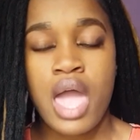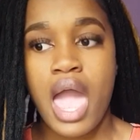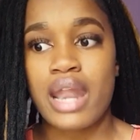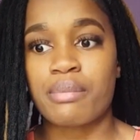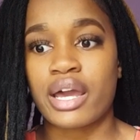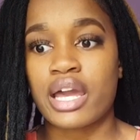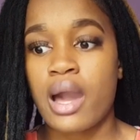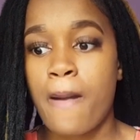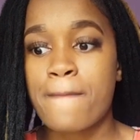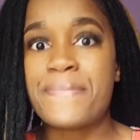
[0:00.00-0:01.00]
And I'm like
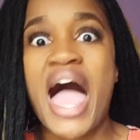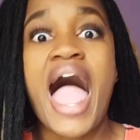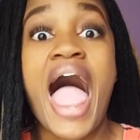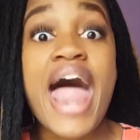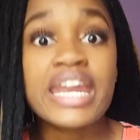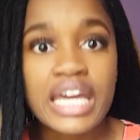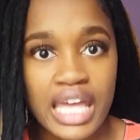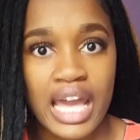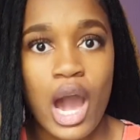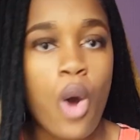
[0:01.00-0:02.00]

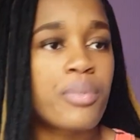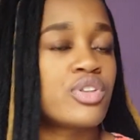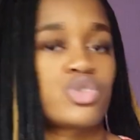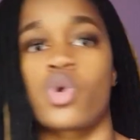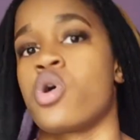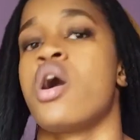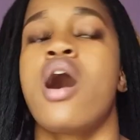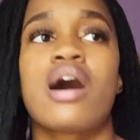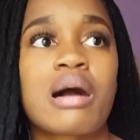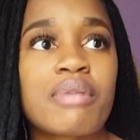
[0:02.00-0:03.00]
panicking. I open the door
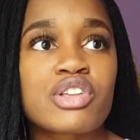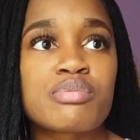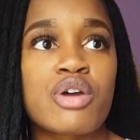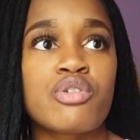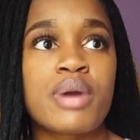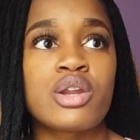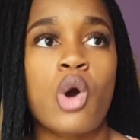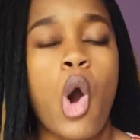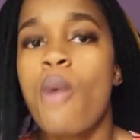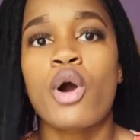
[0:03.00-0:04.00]
and I'm like to my roommate,
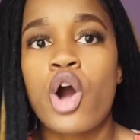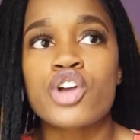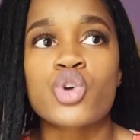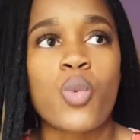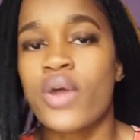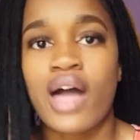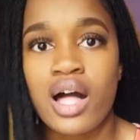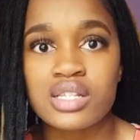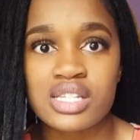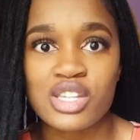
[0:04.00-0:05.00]
oh my gosh, where the
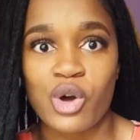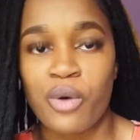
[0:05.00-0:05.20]
hell is this?